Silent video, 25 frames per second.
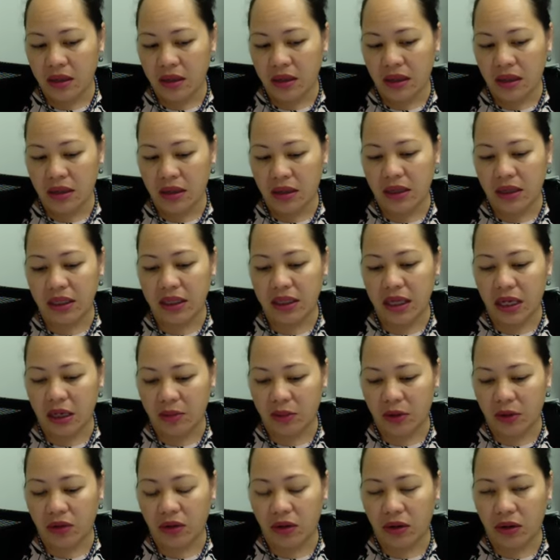And then I came
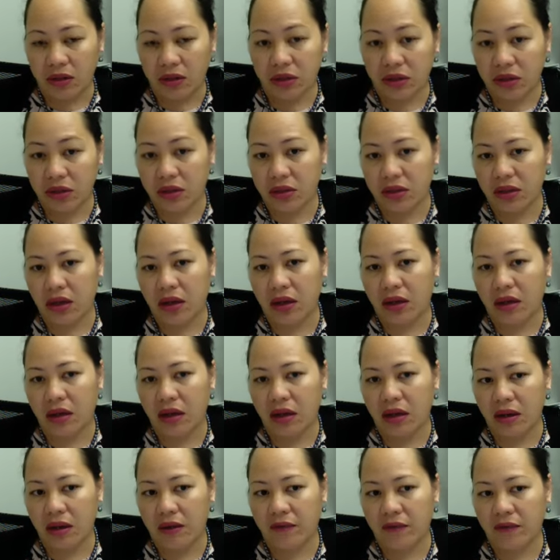across
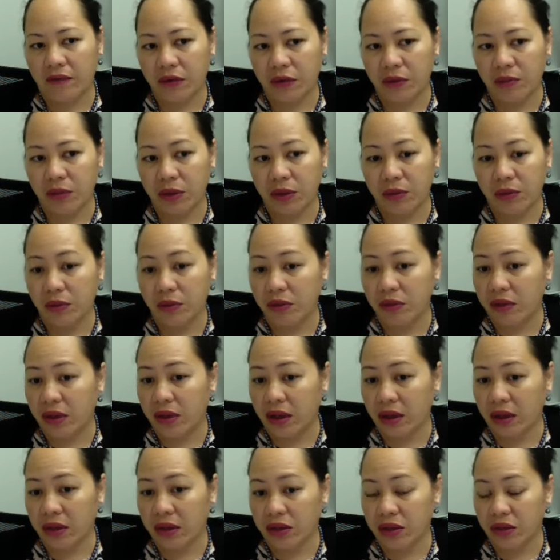a few people
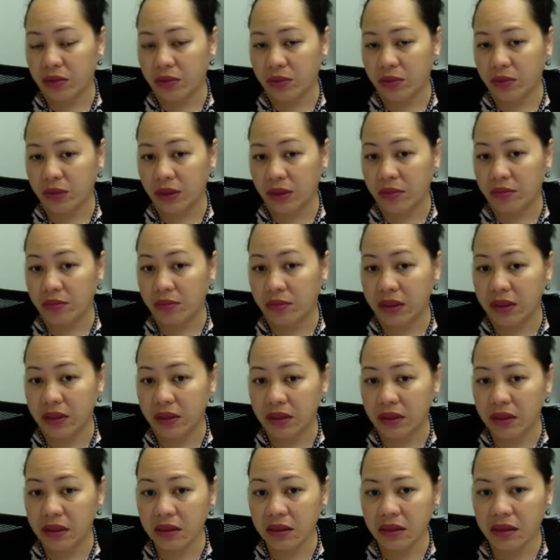that were in
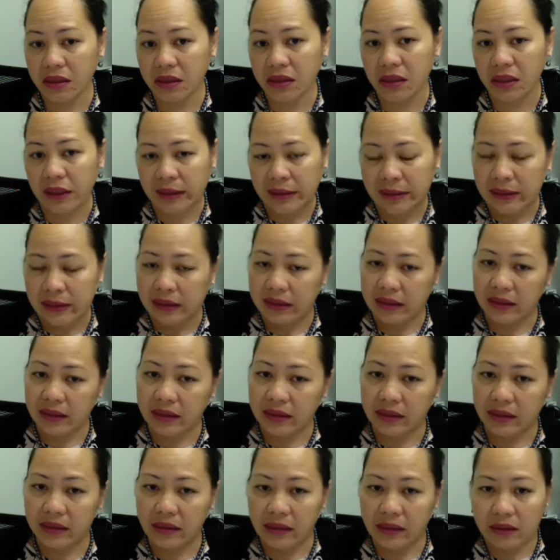business, and I
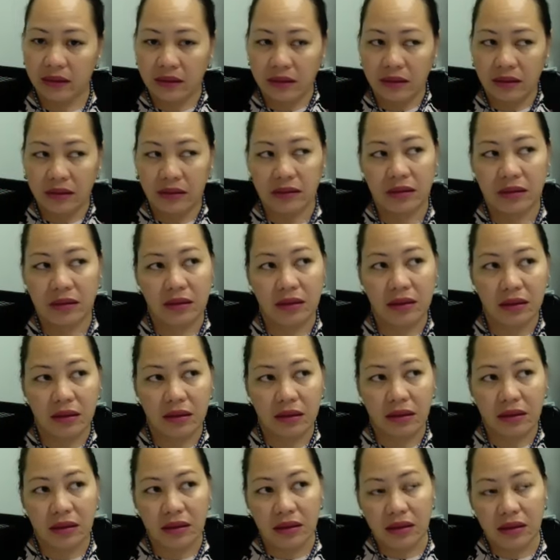said,
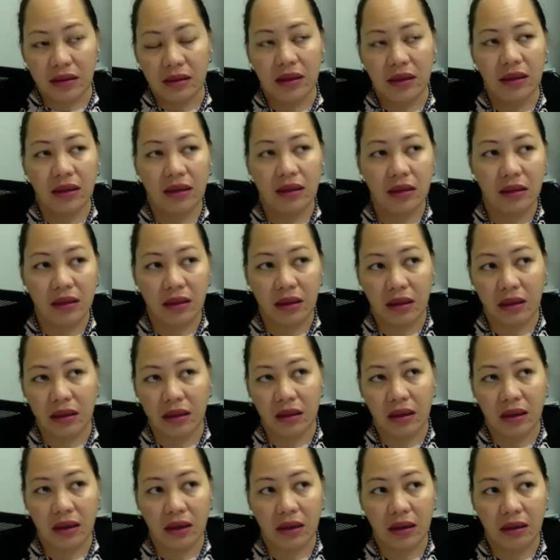and
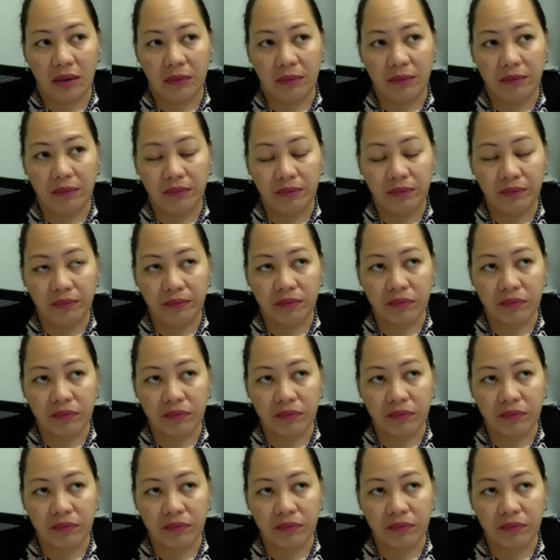then.